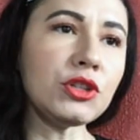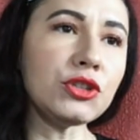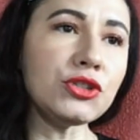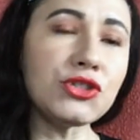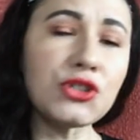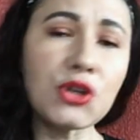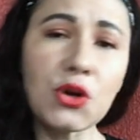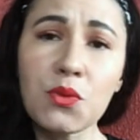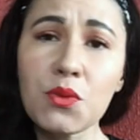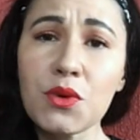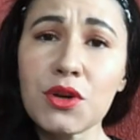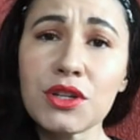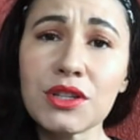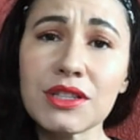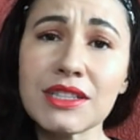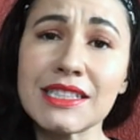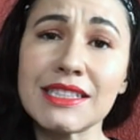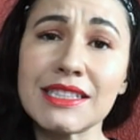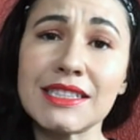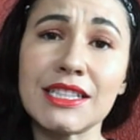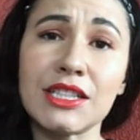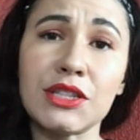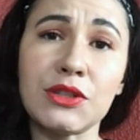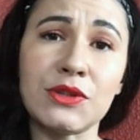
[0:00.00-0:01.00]
don't want to
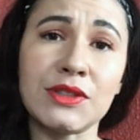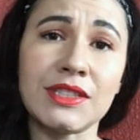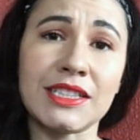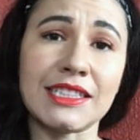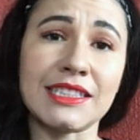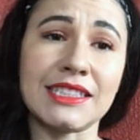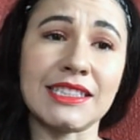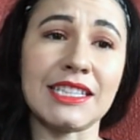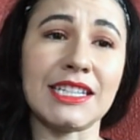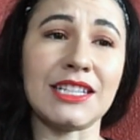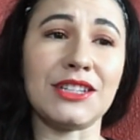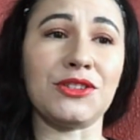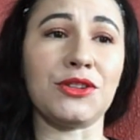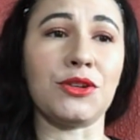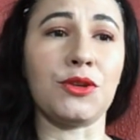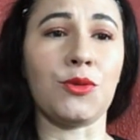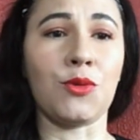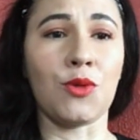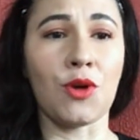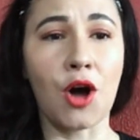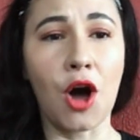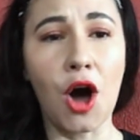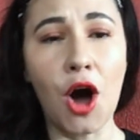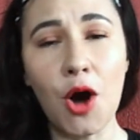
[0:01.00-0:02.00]
see you succeed or
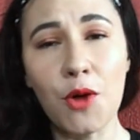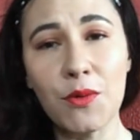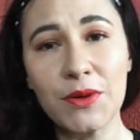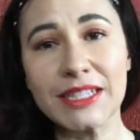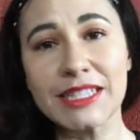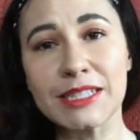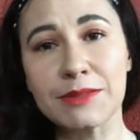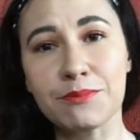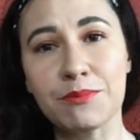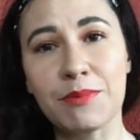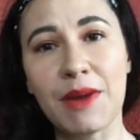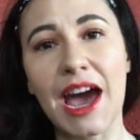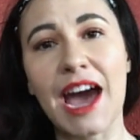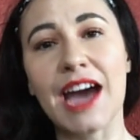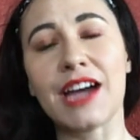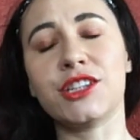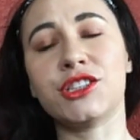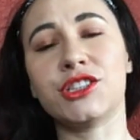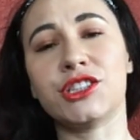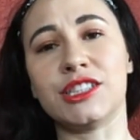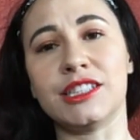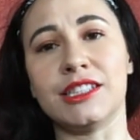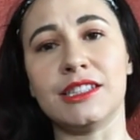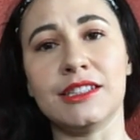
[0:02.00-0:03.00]
will always
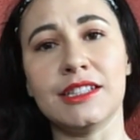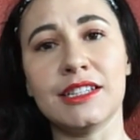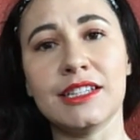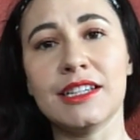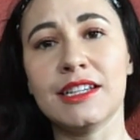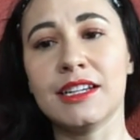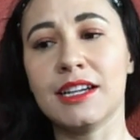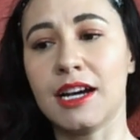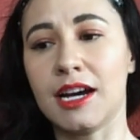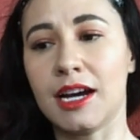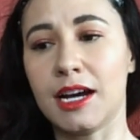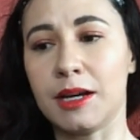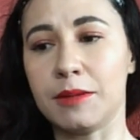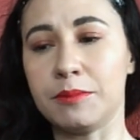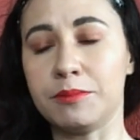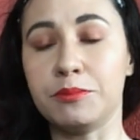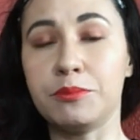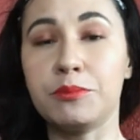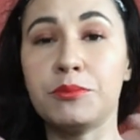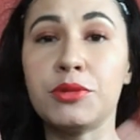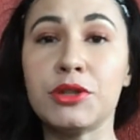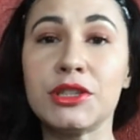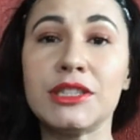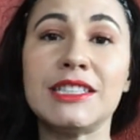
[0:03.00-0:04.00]
bash and
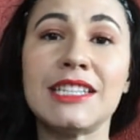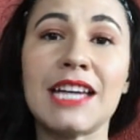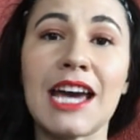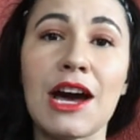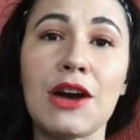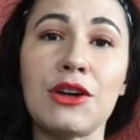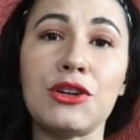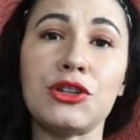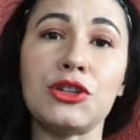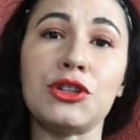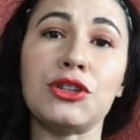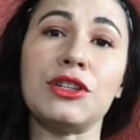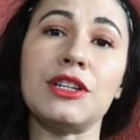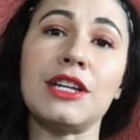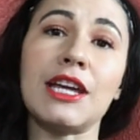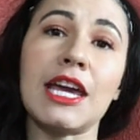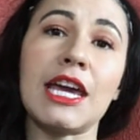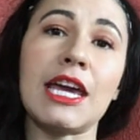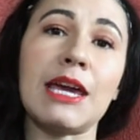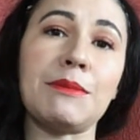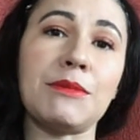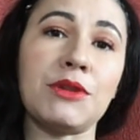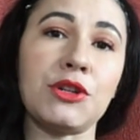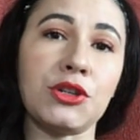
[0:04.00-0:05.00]
put down your
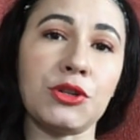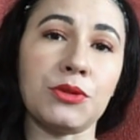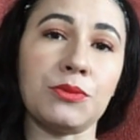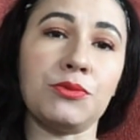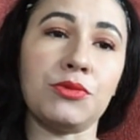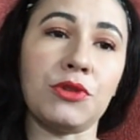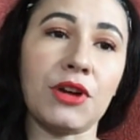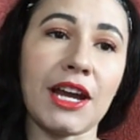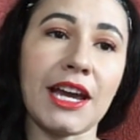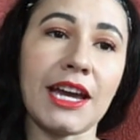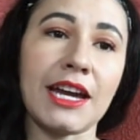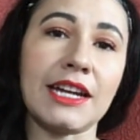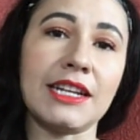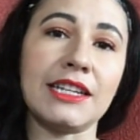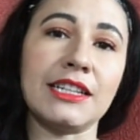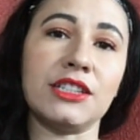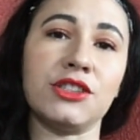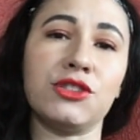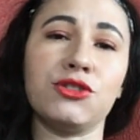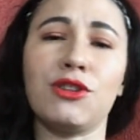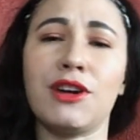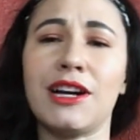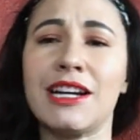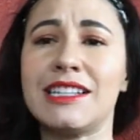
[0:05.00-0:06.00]
name and your brand and
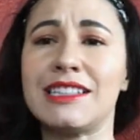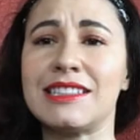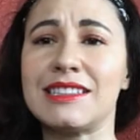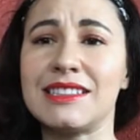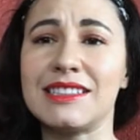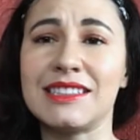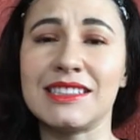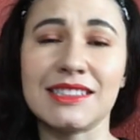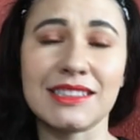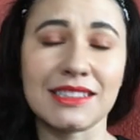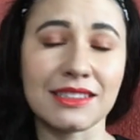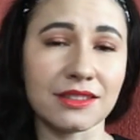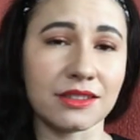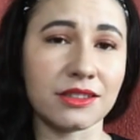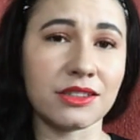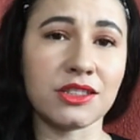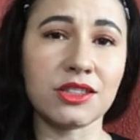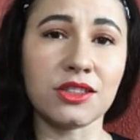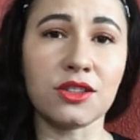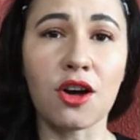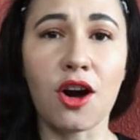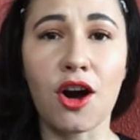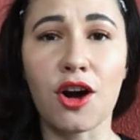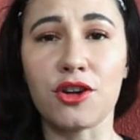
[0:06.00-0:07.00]
try and
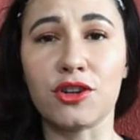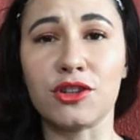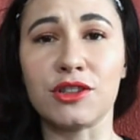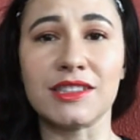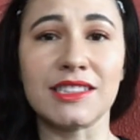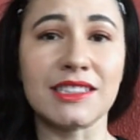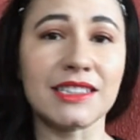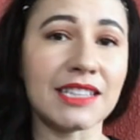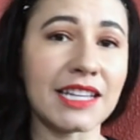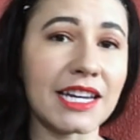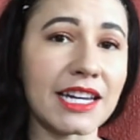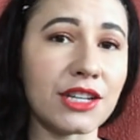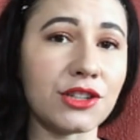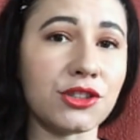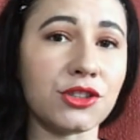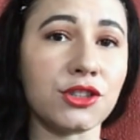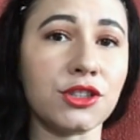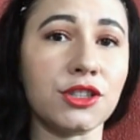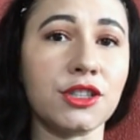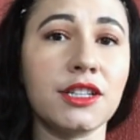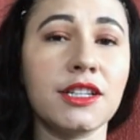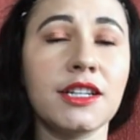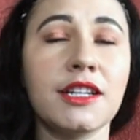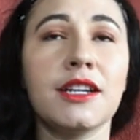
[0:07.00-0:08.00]
slaughter and
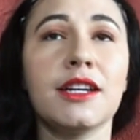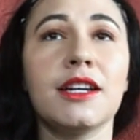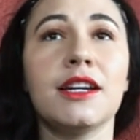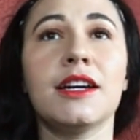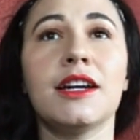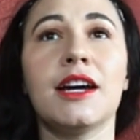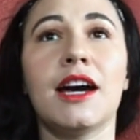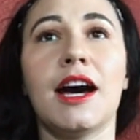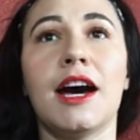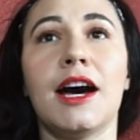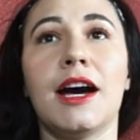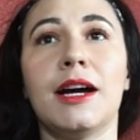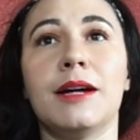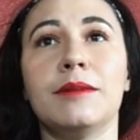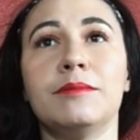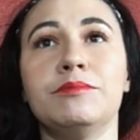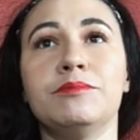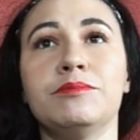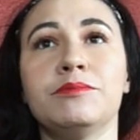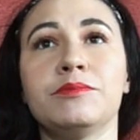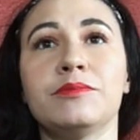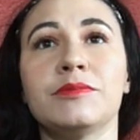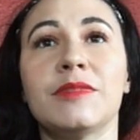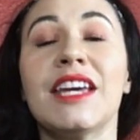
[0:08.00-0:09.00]
slander.
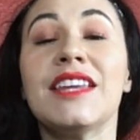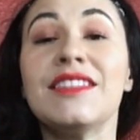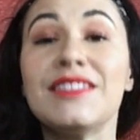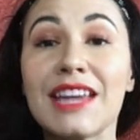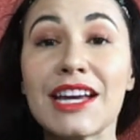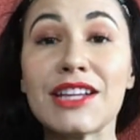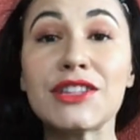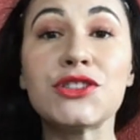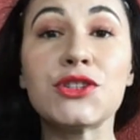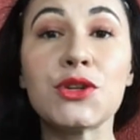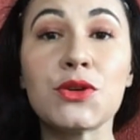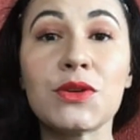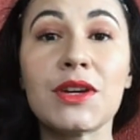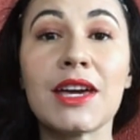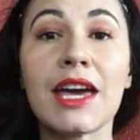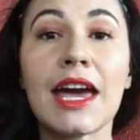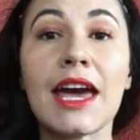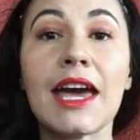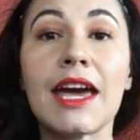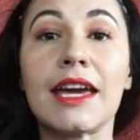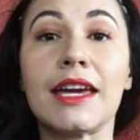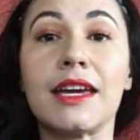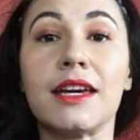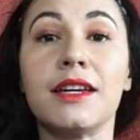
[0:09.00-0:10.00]
And that's
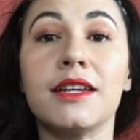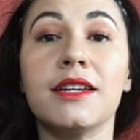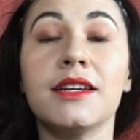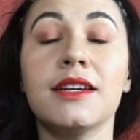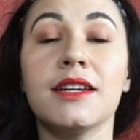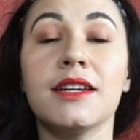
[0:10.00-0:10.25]
okay,